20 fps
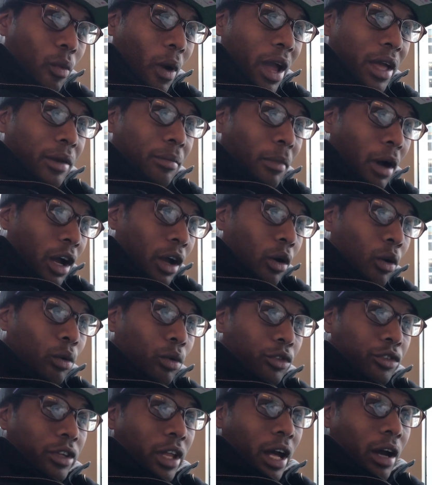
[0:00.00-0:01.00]
writing my
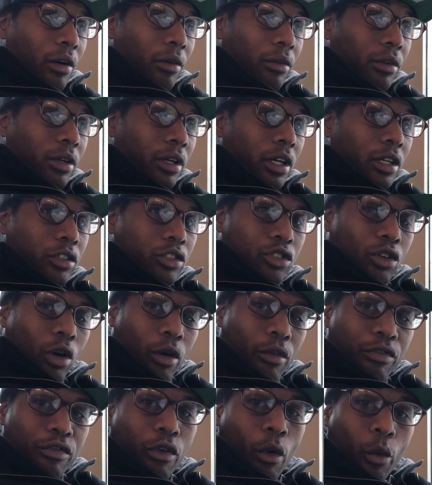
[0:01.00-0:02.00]
goals down and
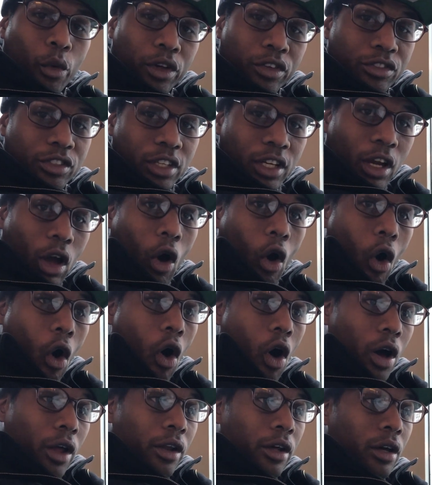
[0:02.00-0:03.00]
start focusing
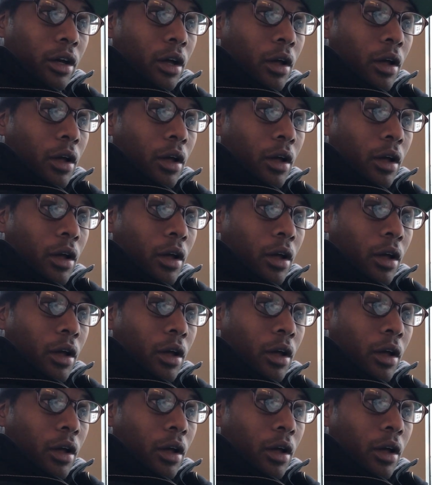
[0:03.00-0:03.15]
on